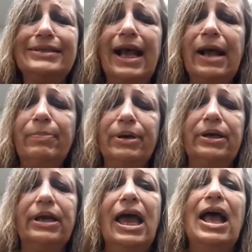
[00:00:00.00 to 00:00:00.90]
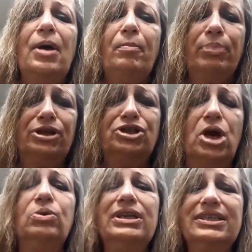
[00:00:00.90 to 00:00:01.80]
But don't
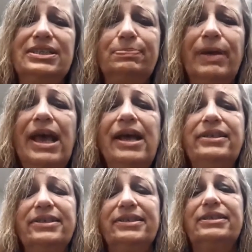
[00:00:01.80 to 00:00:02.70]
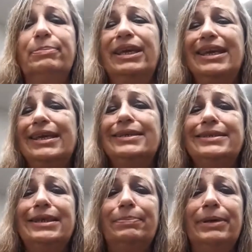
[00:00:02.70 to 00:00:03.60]
expect it to be easy peasy.
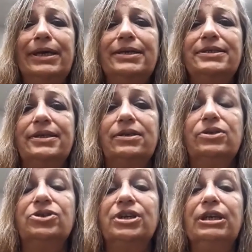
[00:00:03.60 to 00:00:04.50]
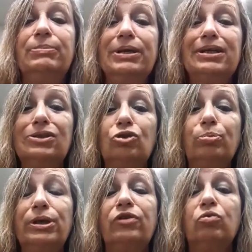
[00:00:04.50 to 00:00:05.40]
There's going to be a little bit of work
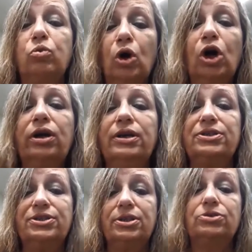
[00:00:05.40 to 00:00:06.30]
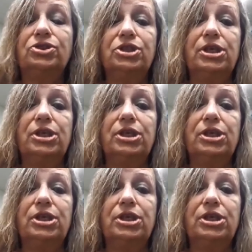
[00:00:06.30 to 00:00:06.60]
associated with it.